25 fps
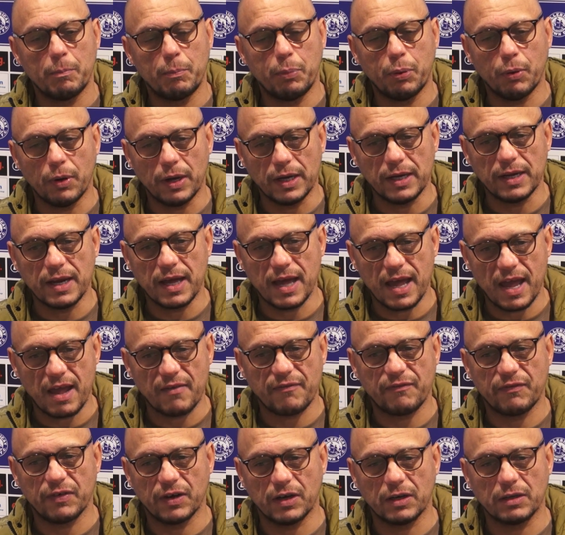putting the
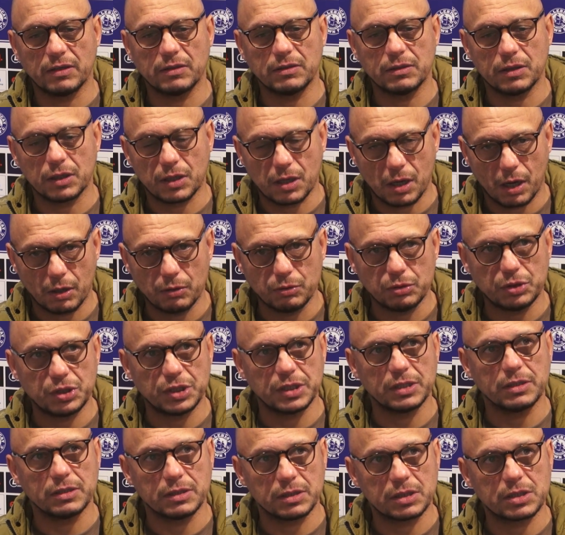effort, the
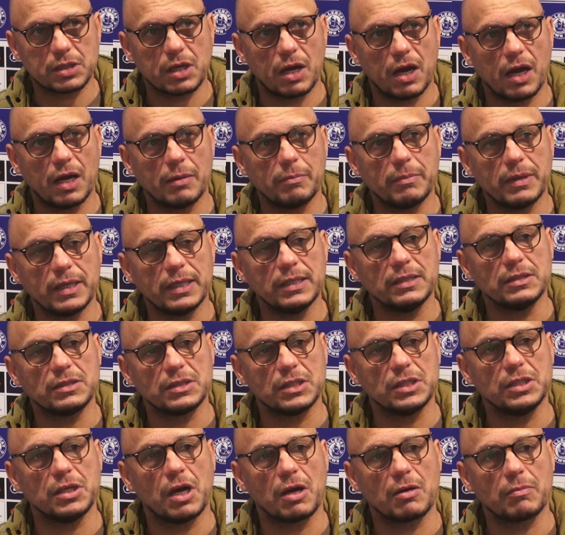coaching, the time into
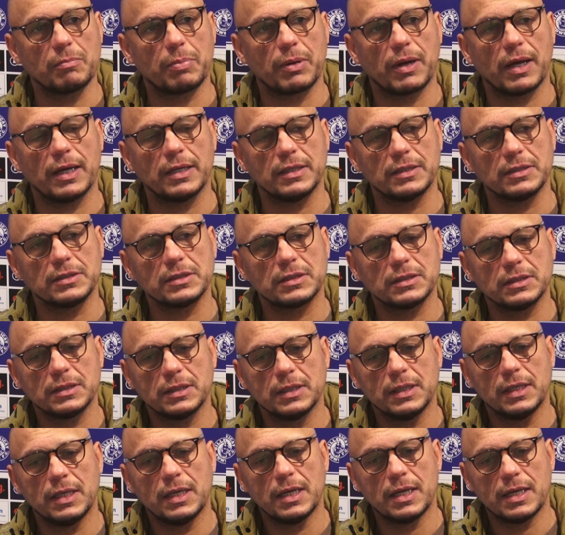young players.
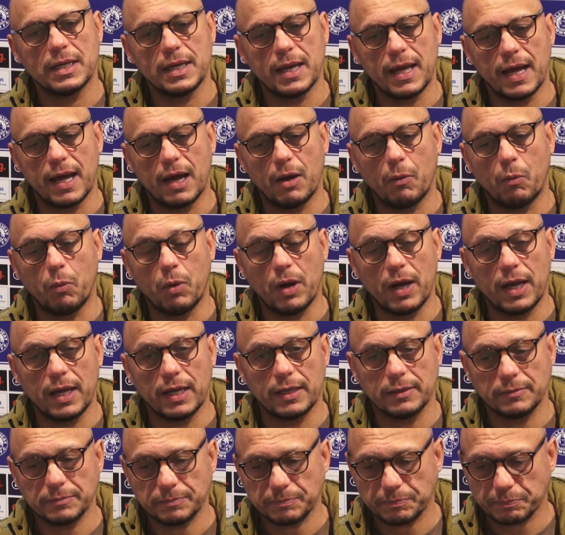Now,
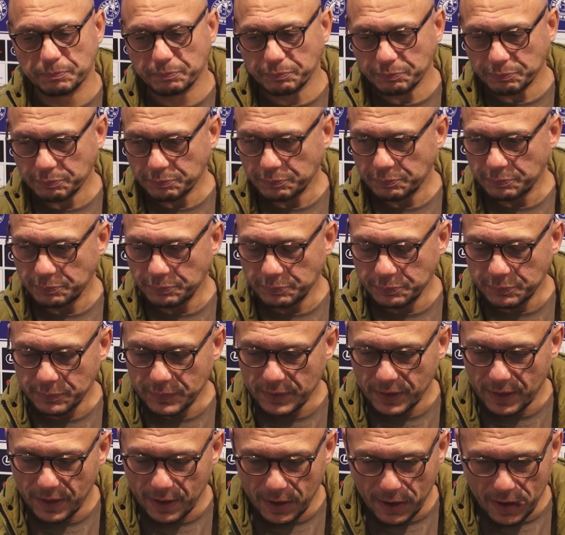where
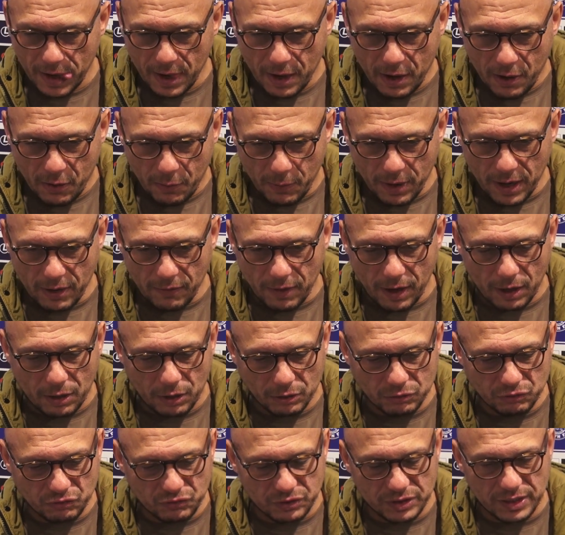where I
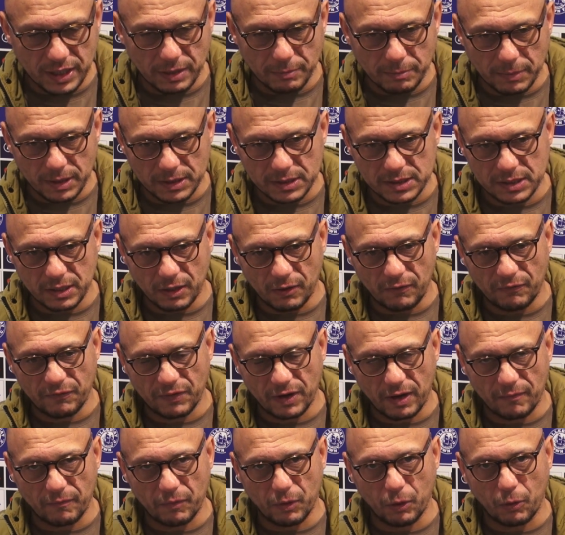contradict myself, and
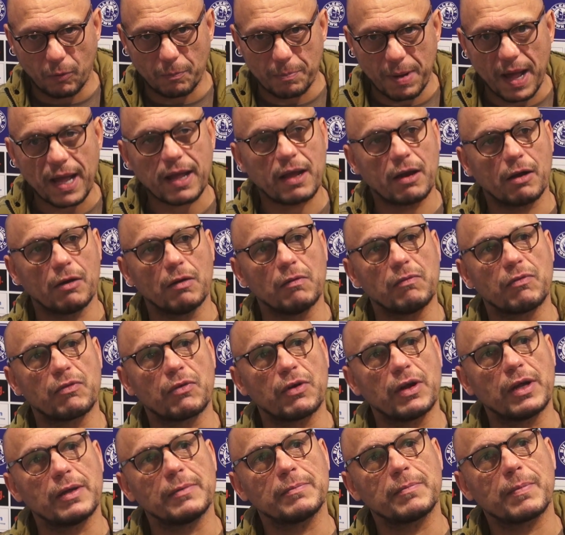I've looked back over
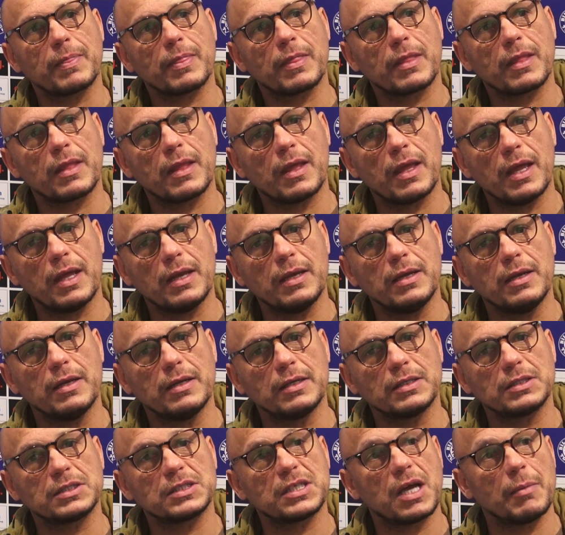it, in the
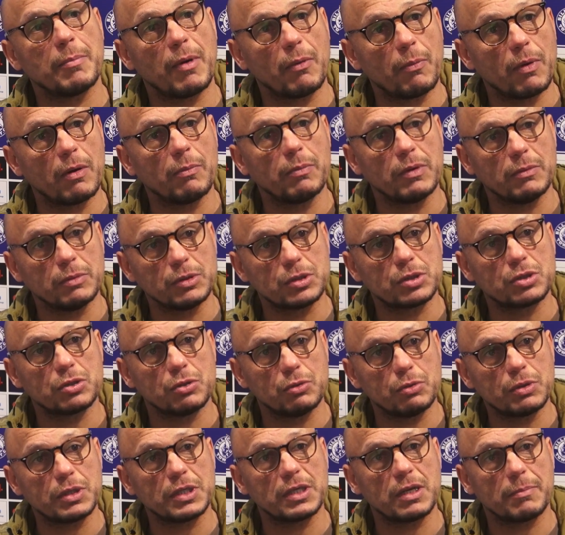summer when we was
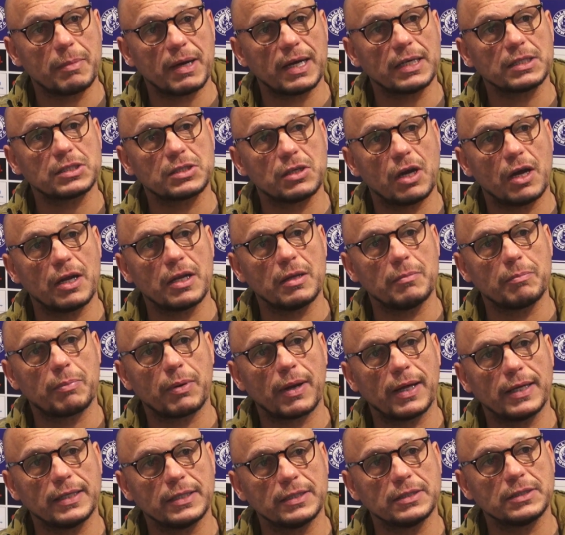talking about signing
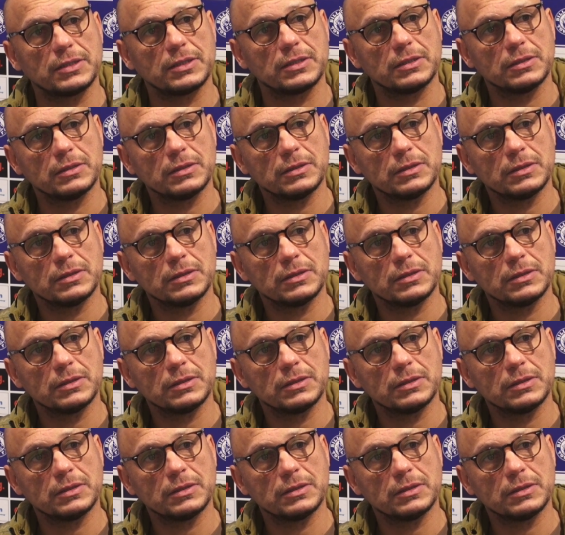players,